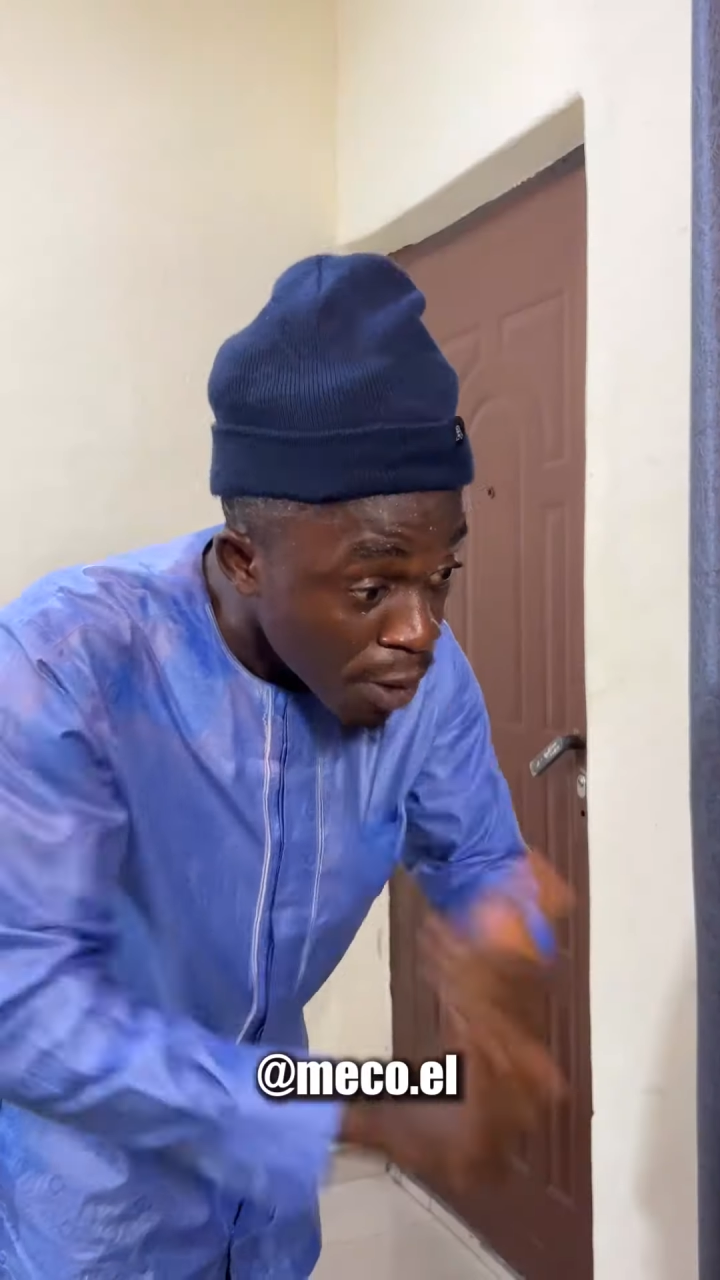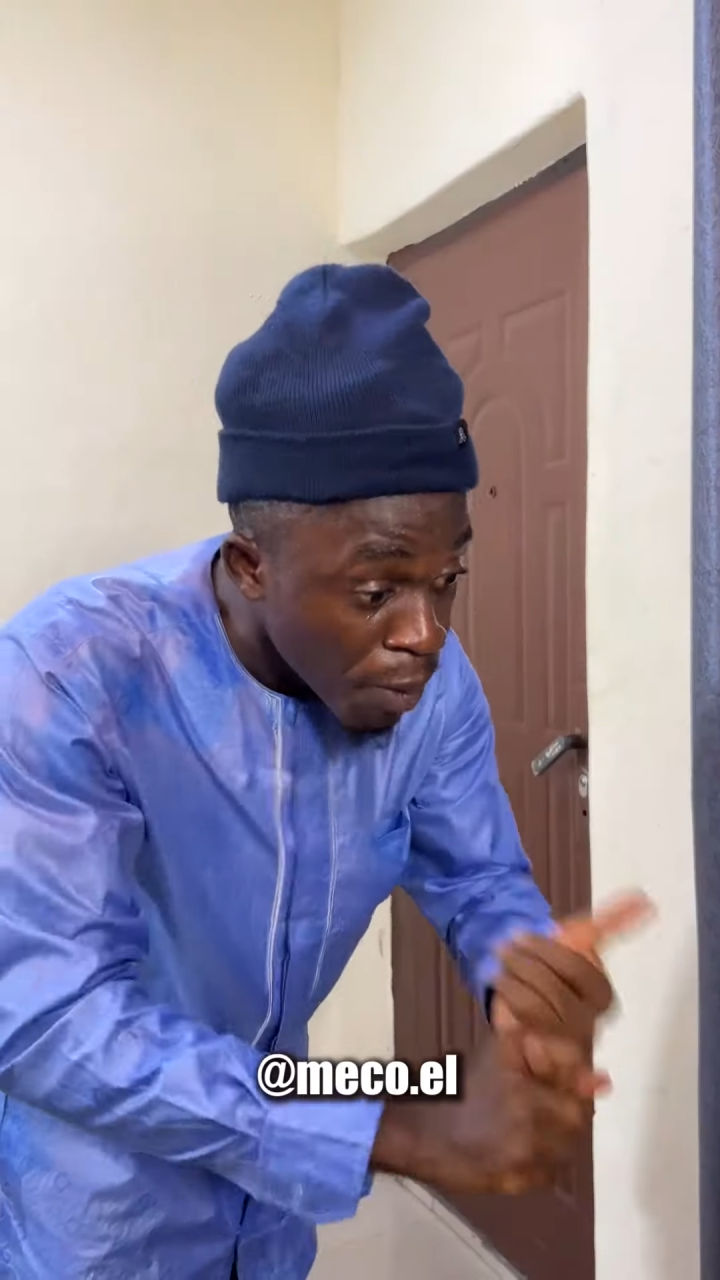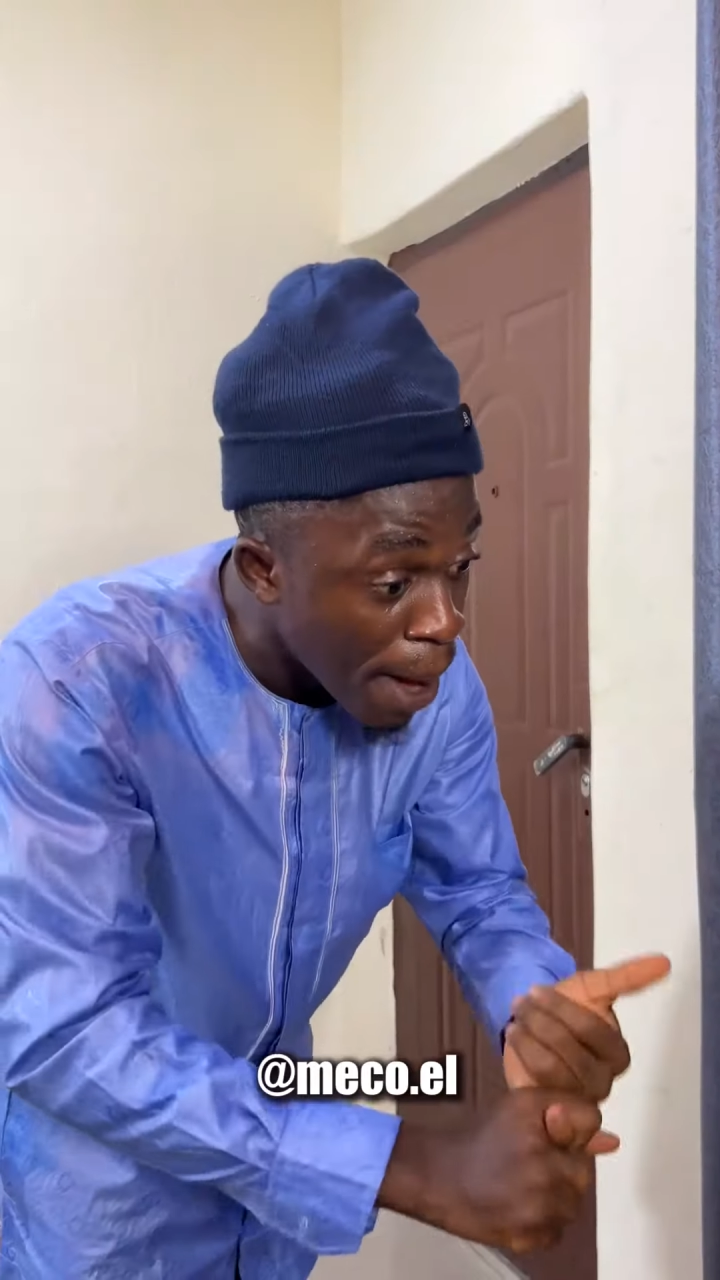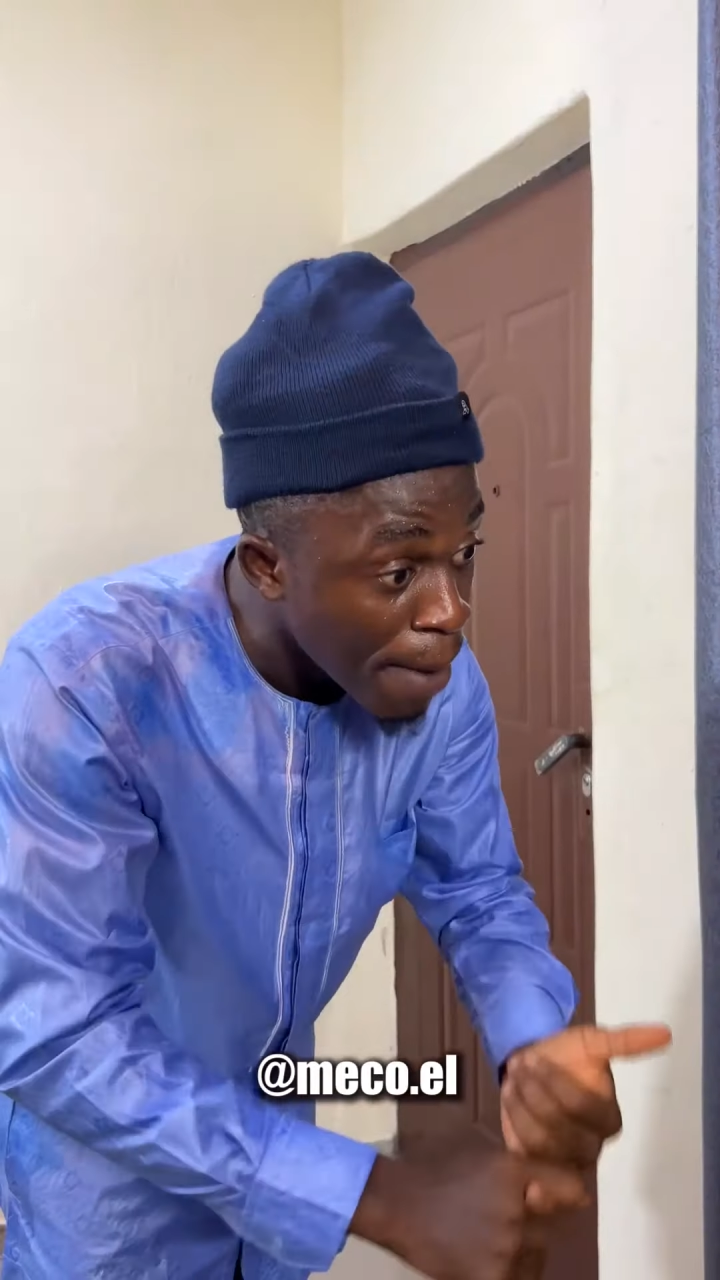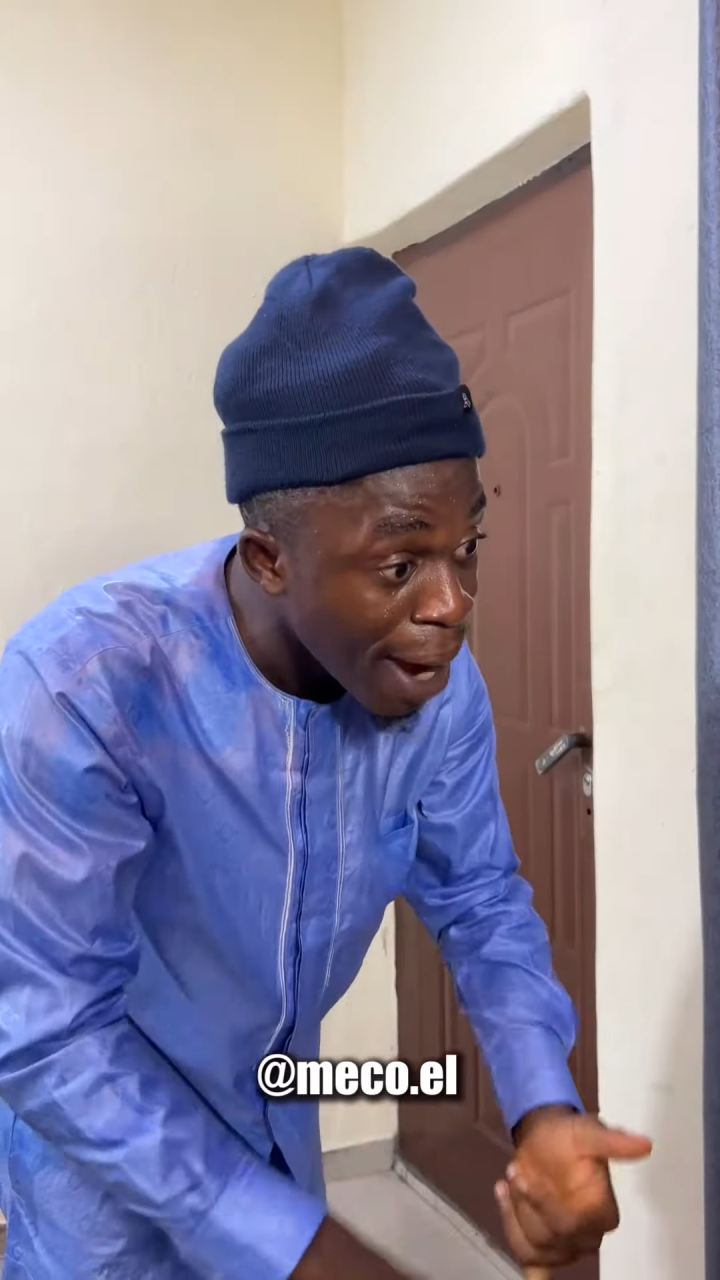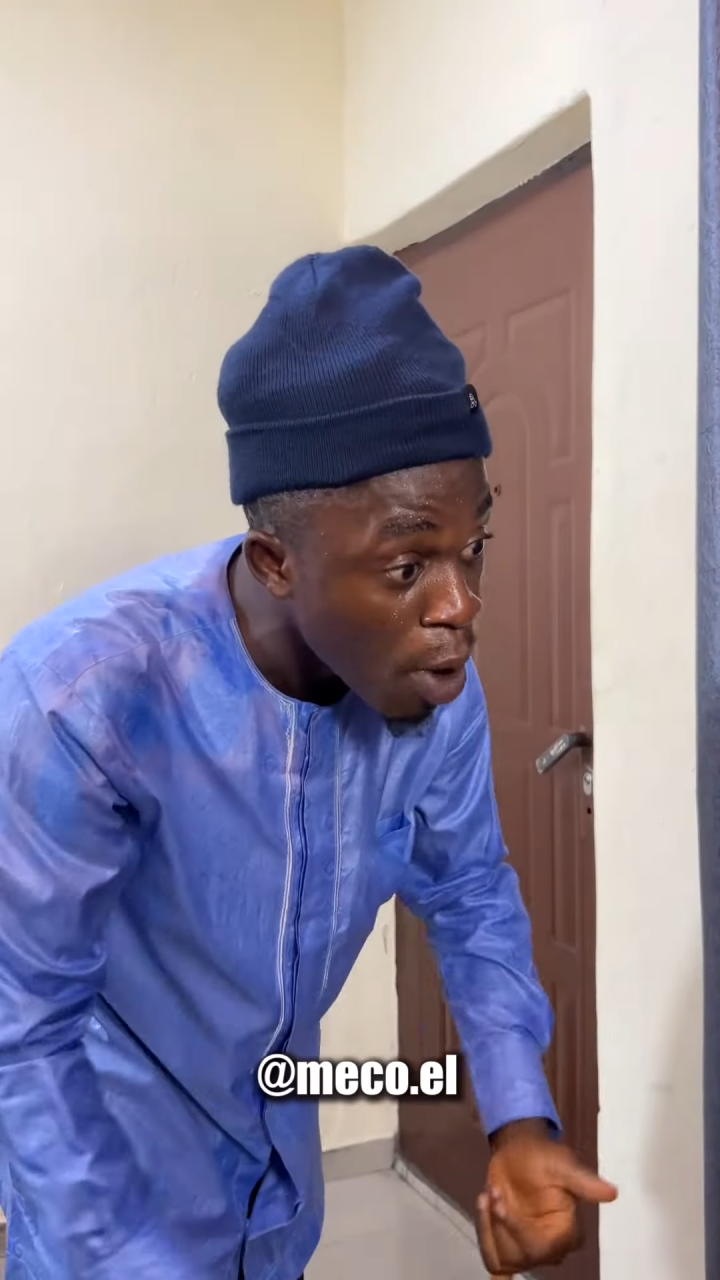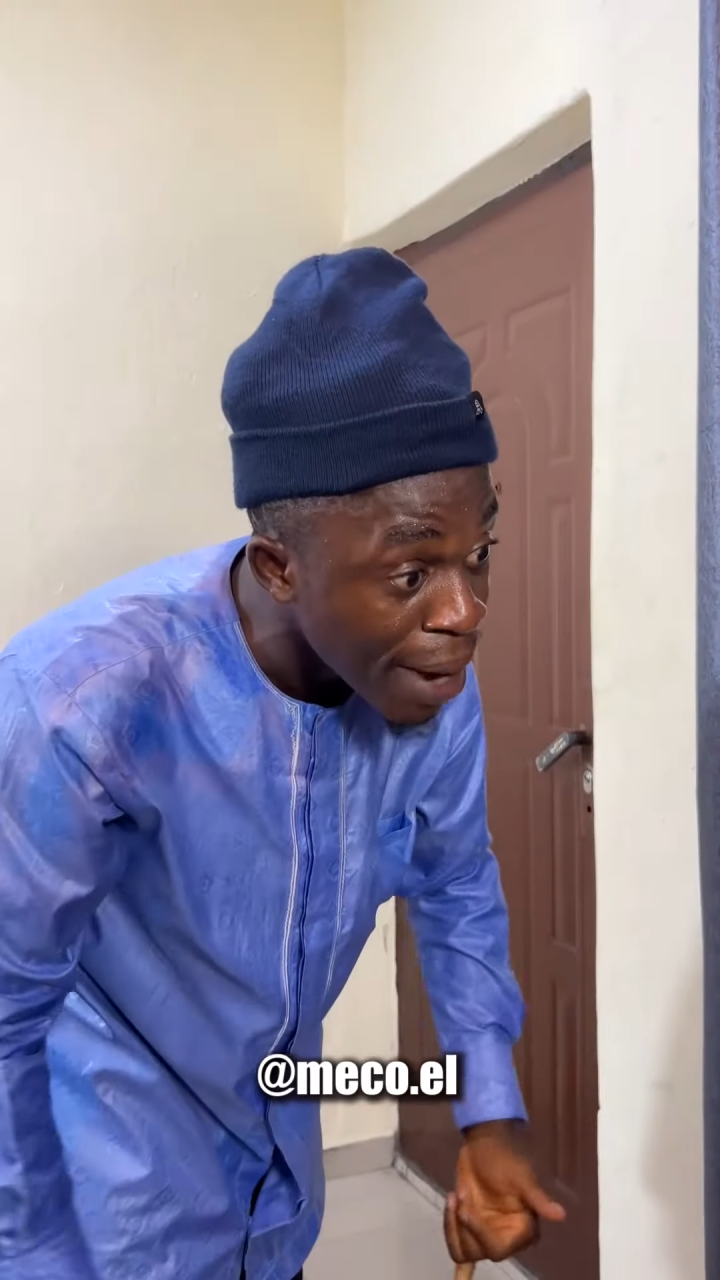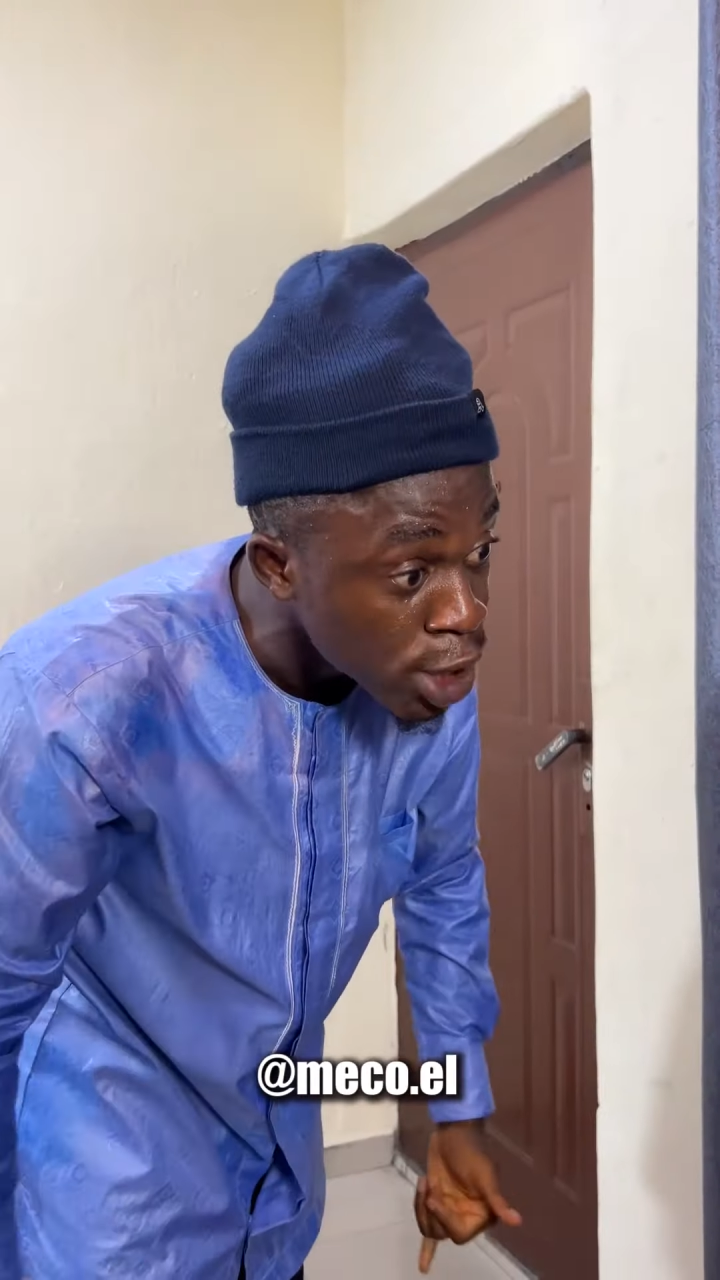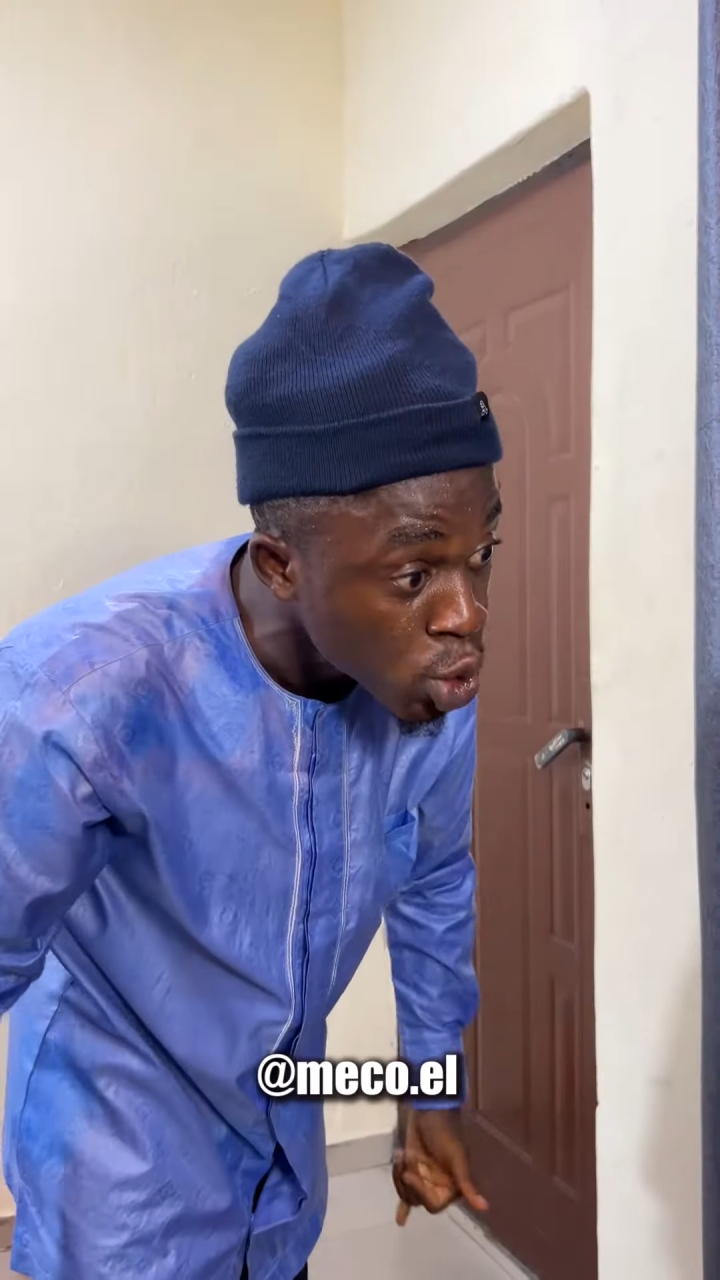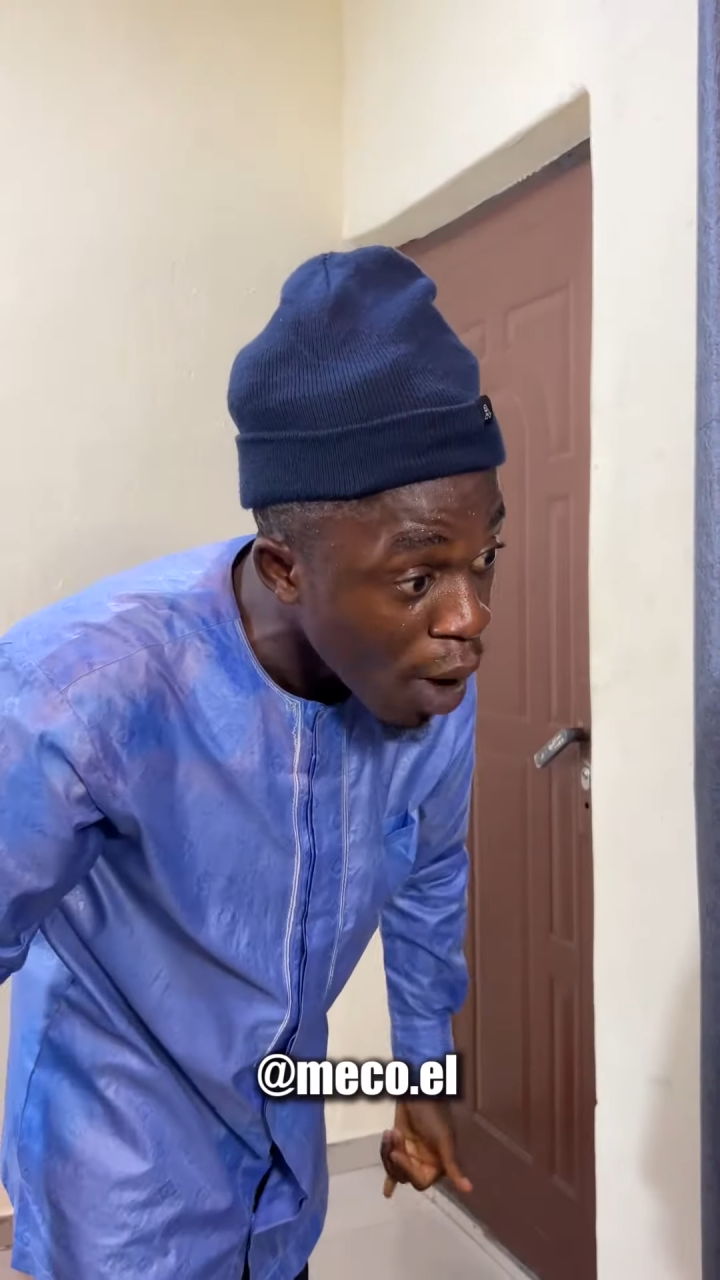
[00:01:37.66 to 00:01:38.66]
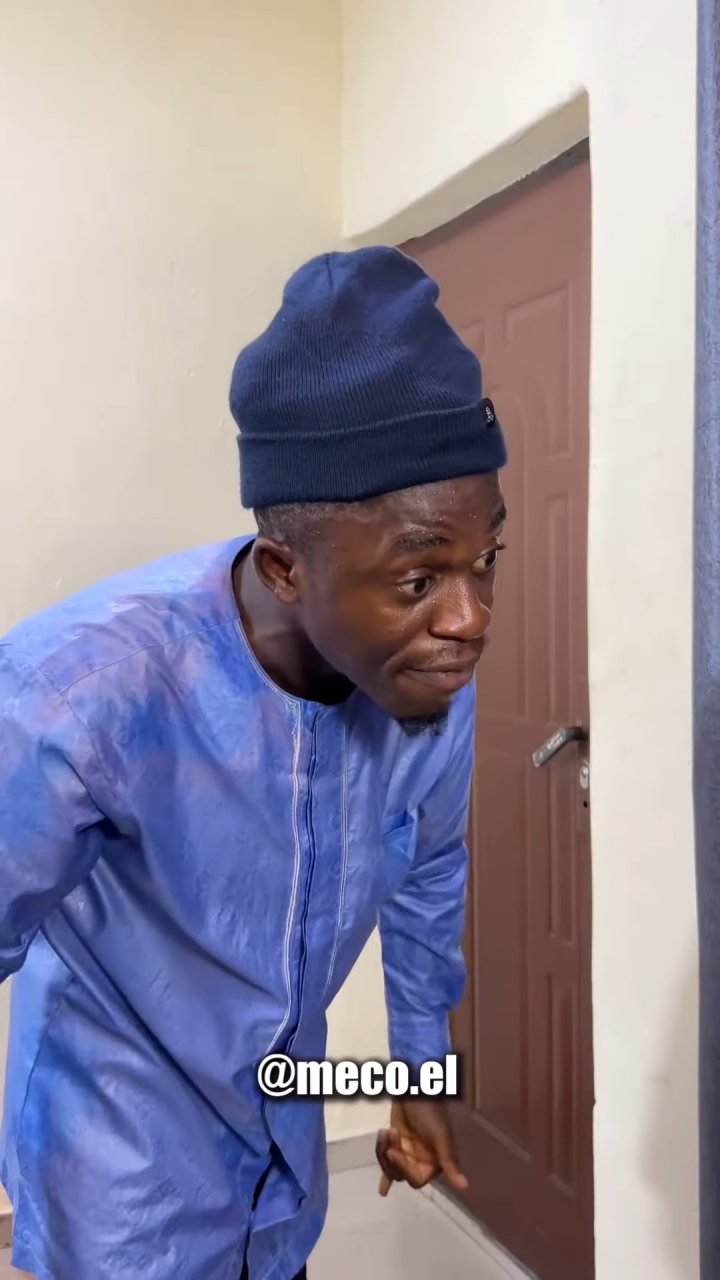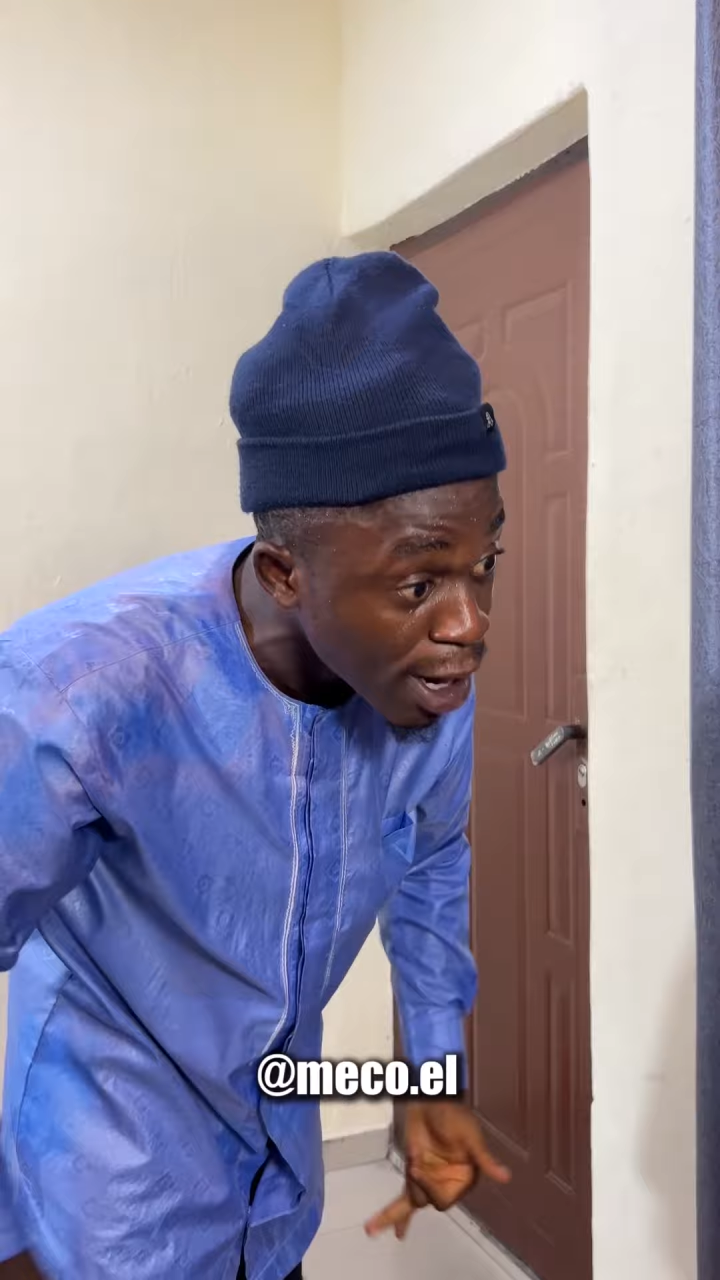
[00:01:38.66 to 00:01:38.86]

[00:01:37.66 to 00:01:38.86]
a man with married two wife.